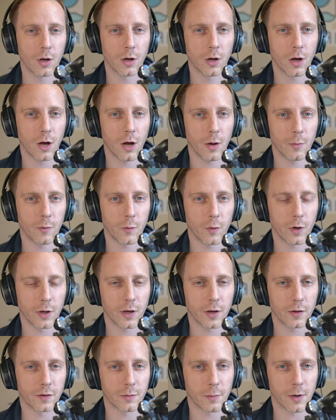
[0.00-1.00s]
um, if we look
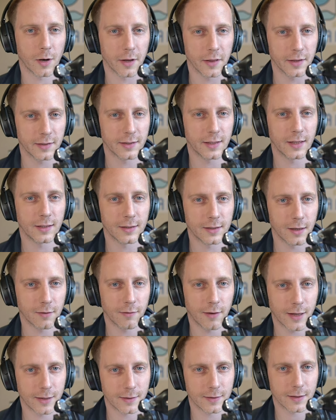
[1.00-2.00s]
at something like the
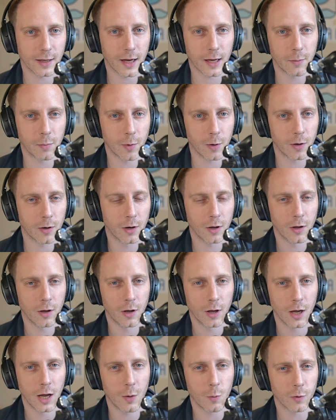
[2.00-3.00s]
CNCF landscape. And
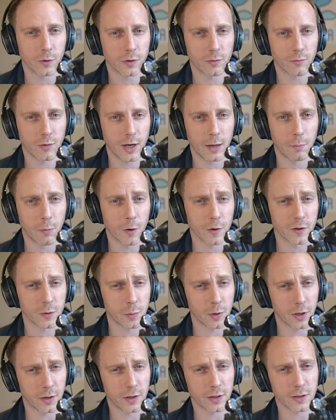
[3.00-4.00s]
it wasn't really
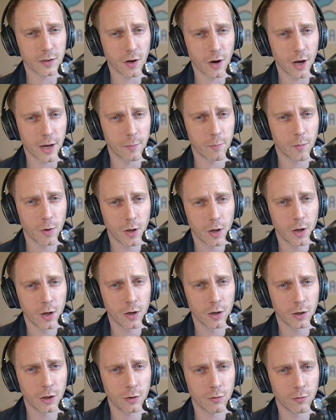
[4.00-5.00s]
possible at the time.
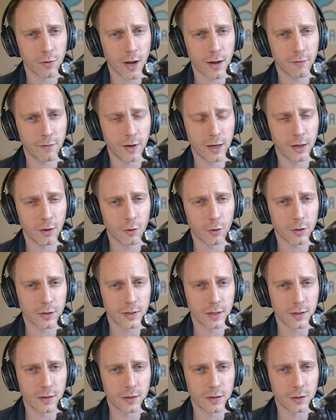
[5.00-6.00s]
You're heavily locked
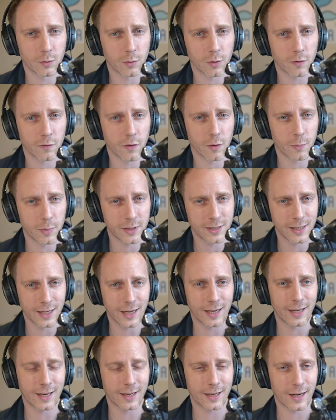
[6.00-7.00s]
into one of the
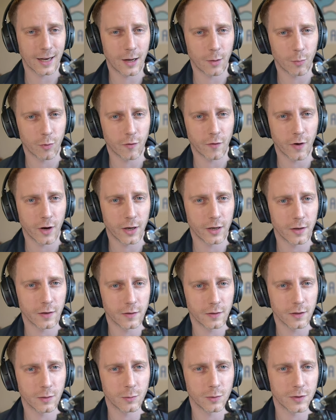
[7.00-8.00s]
particular cloud
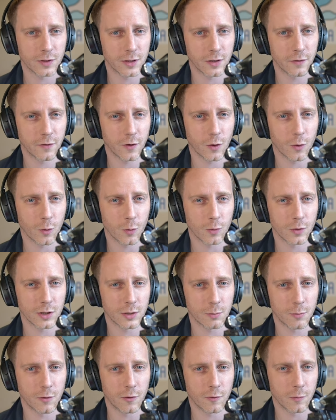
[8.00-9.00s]
providers. It was difficult to
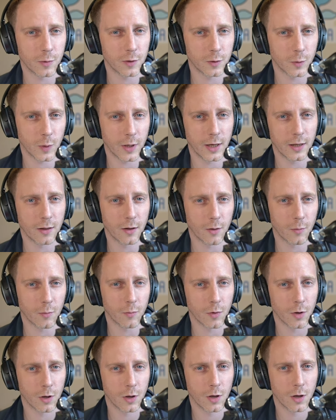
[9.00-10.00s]
move between
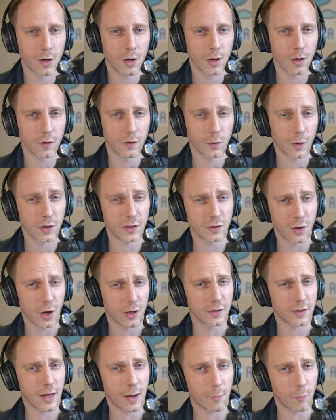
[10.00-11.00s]
them. And so I
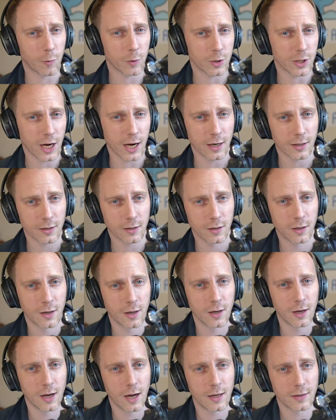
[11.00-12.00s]
started that project.
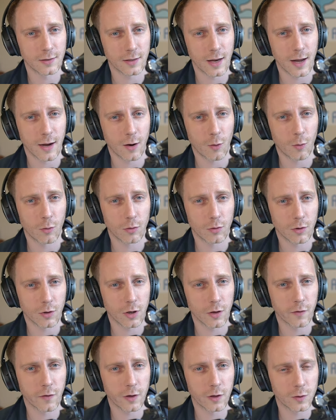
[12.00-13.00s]
It's now got
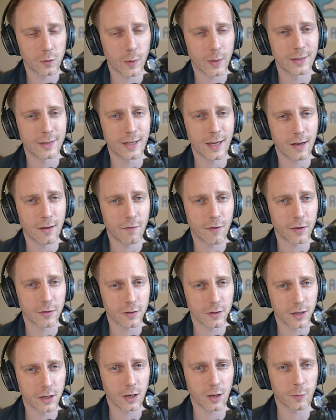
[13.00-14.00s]
over
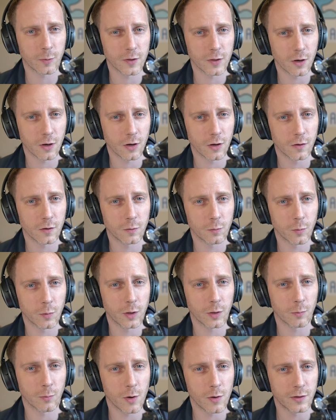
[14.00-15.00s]
28,000 GitHub stars,
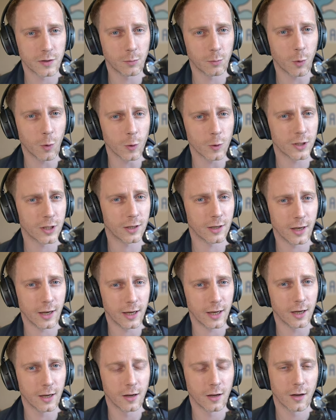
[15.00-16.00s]
but most
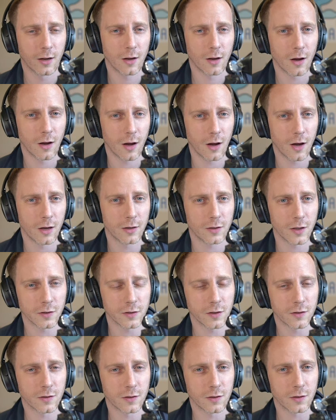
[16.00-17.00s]
importantly, uh,
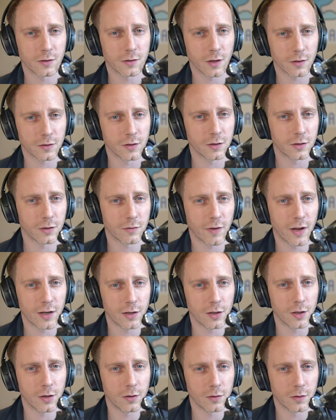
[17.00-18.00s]
dozens and dozens of
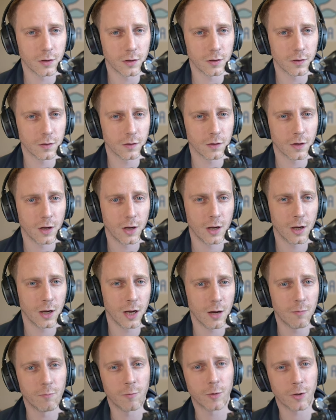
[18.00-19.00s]
end users
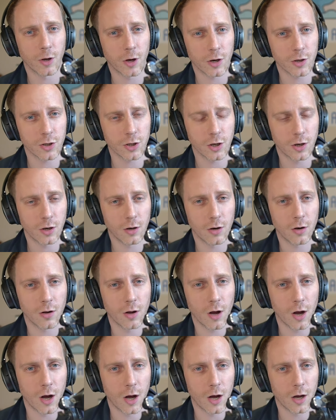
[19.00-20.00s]
in production
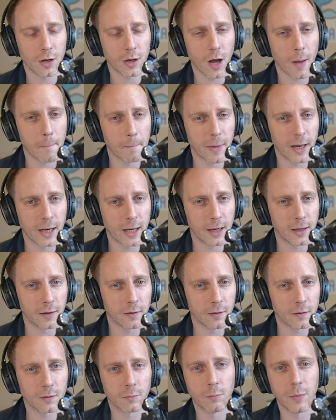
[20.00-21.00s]
uh,
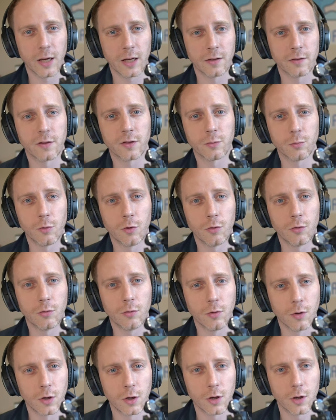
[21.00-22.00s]
companies, big and
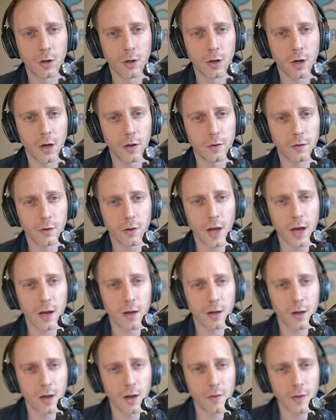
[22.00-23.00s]
small. And so that
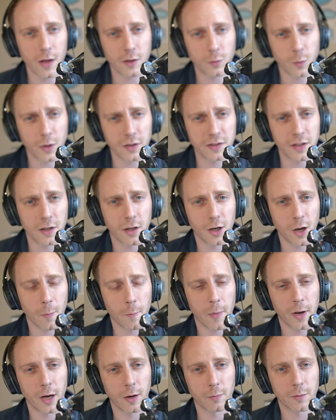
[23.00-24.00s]
that's what I set the
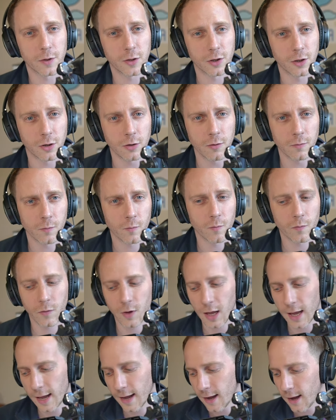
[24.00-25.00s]
company up to do.
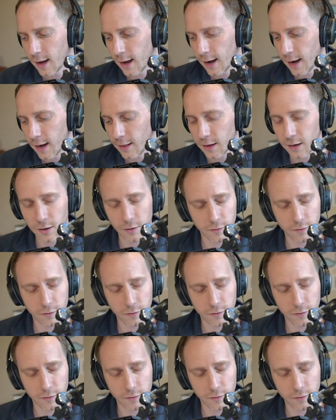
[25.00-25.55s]
And then I